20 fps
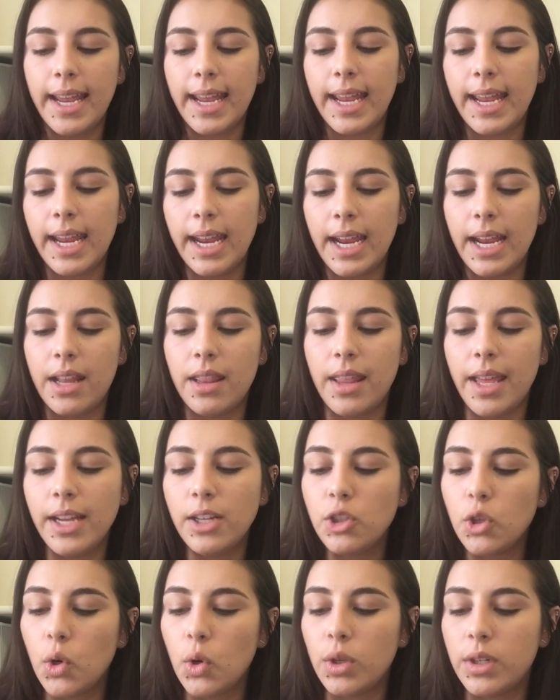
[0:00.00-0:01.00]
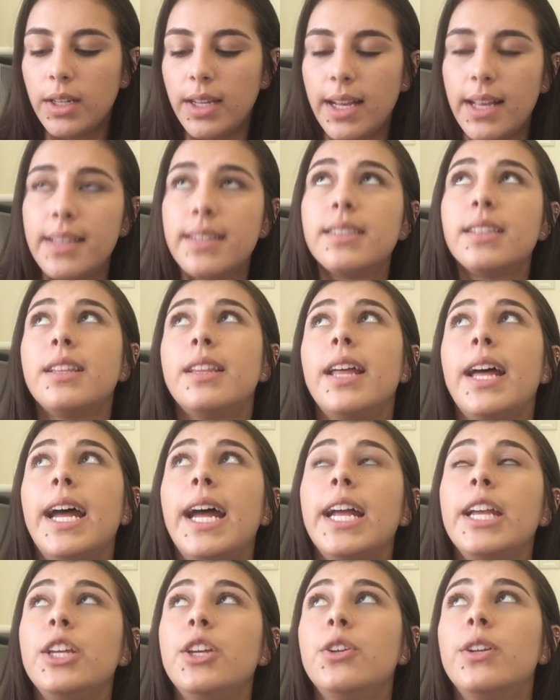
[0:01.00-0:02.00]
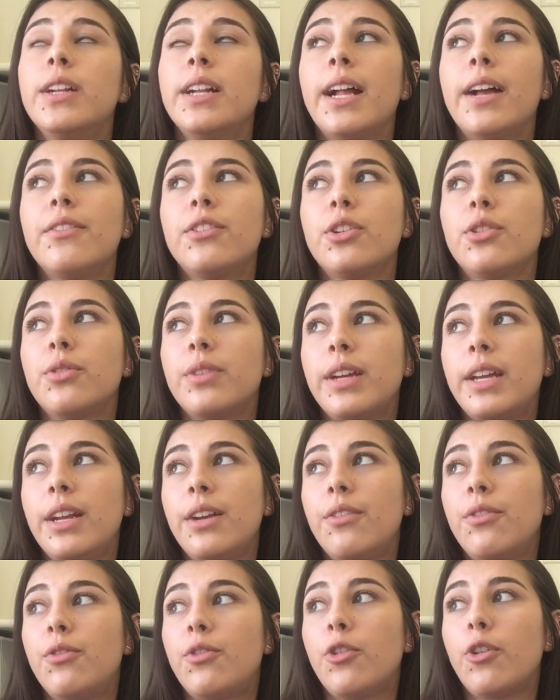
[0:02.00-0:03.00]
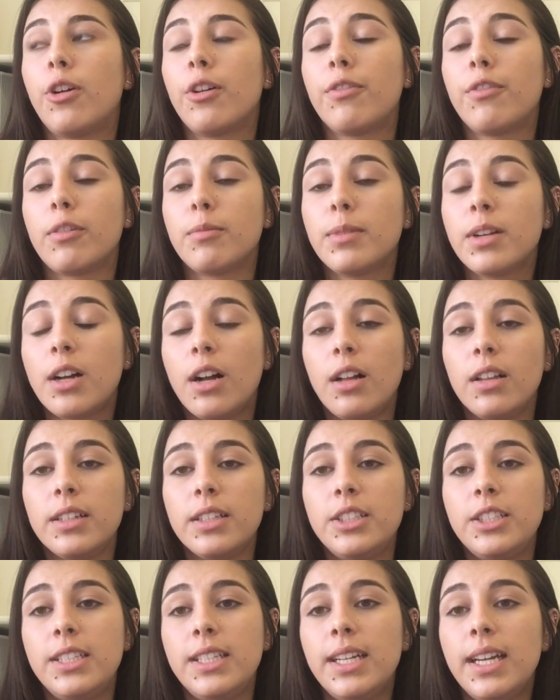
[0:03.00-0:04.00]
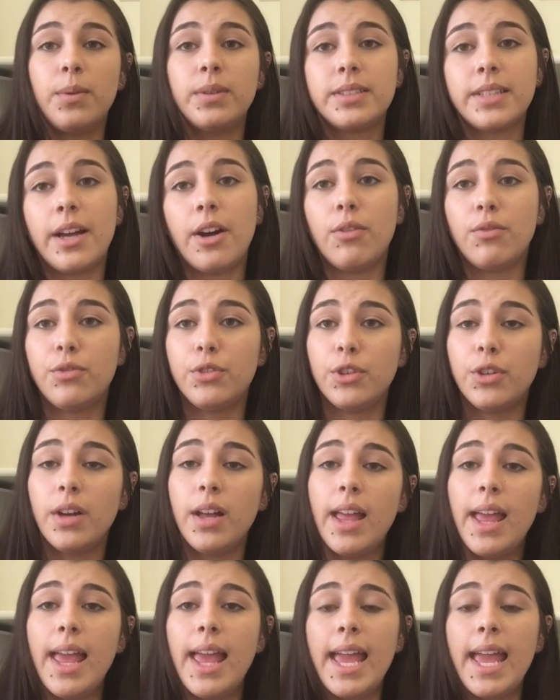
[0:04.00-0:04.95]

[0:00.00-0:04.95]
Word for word: And they told us that you didn't have to read for pharmacology, wasn't helpful,